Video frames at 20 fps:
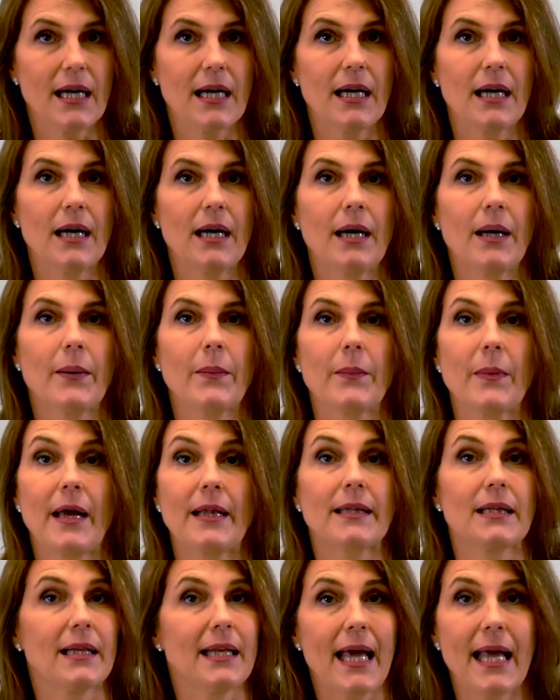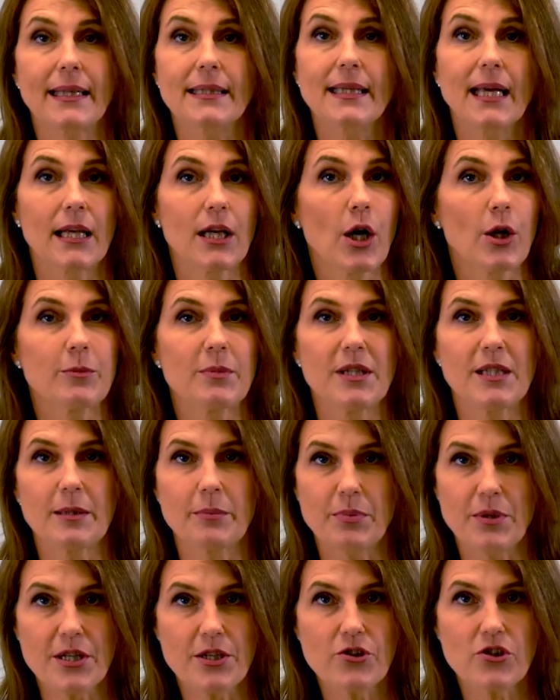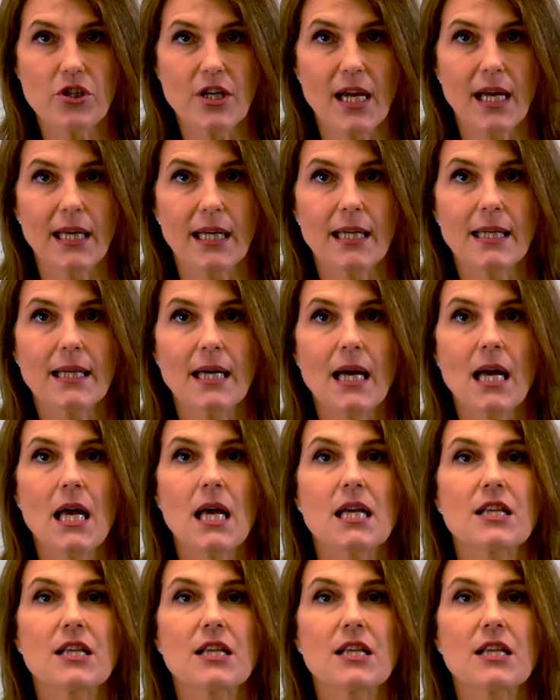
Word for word: uh, and the land cannot be depreciated.